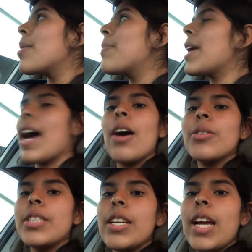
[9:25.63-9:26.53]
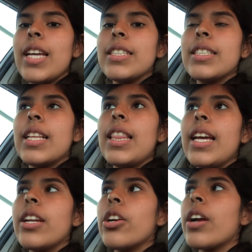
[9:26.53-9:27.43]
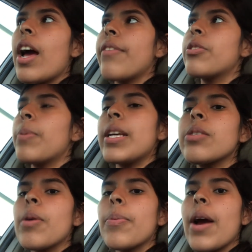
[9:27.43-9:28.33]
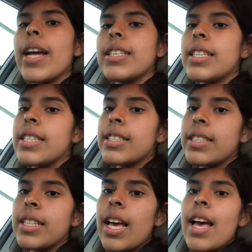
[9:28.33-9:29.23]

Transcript: But yeah, I'll see you guys later after basketball practice.